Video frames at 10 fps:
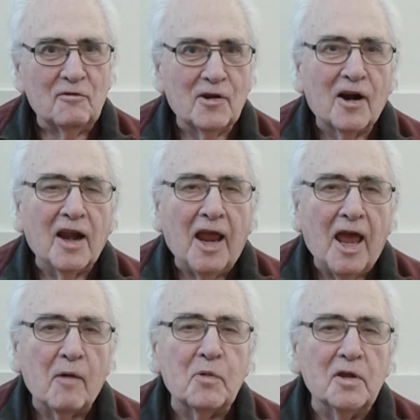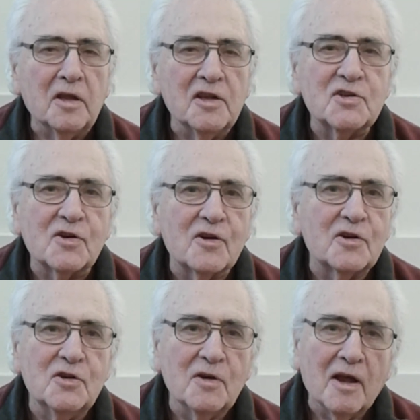Very happy Easter
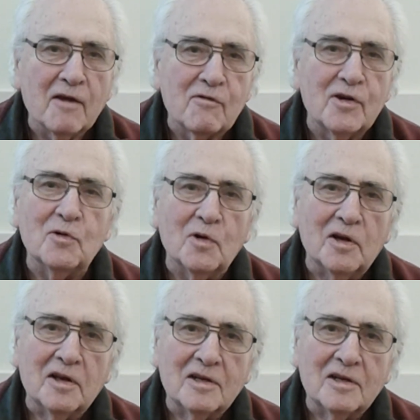to everyone.